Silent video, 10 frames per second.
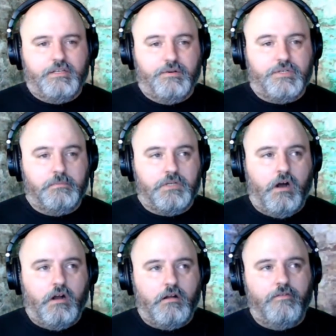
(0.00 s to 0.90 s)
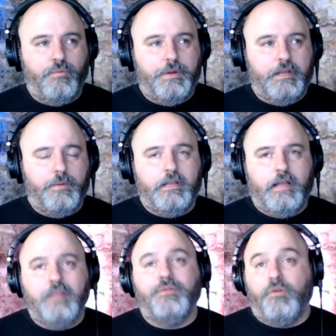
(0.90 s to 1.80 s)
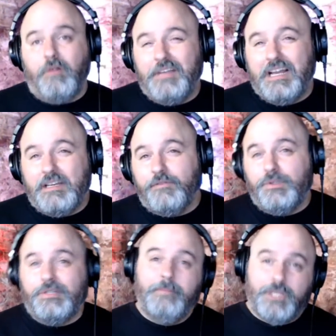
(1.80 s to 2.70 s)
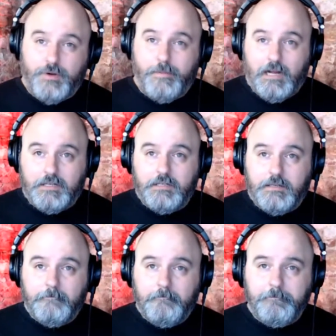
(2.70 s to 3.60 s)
There's some talk of, we had thrown around the idea of doing some mystery boxes